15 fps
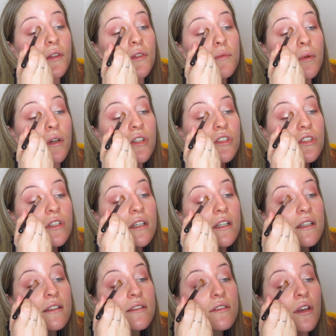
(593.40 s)
this brush
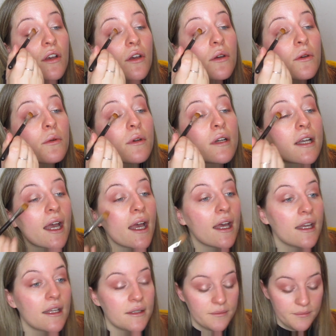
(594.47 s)
is
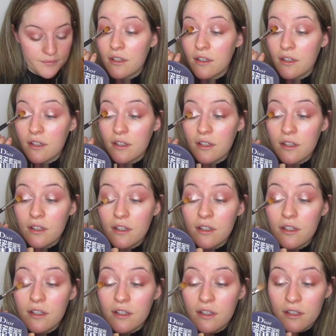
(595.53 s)
okay.
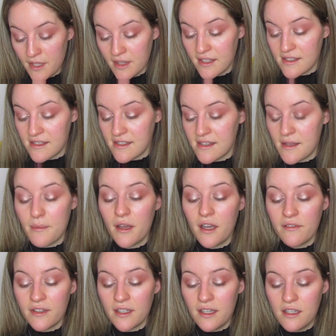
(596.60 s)
But this is the
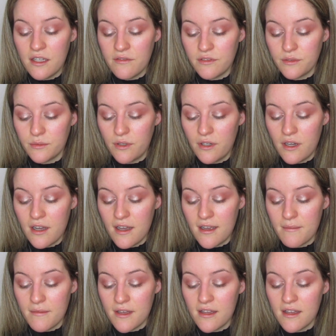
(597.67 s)
perfect colour for what
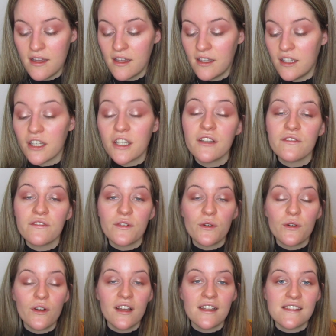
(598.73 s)
I'm looking
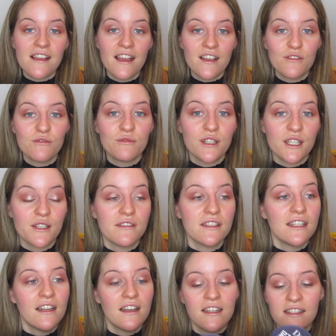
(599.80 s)
for. It's like a really,
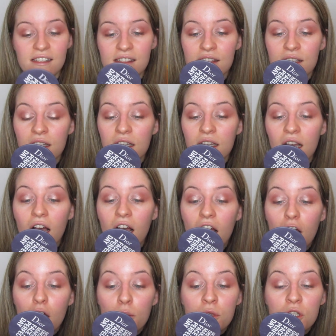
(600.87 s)
really nice
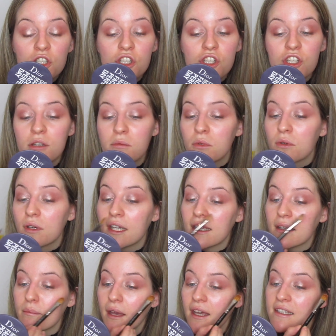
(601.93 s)

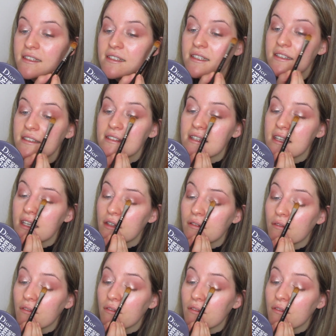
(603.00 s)
shimmery, painty,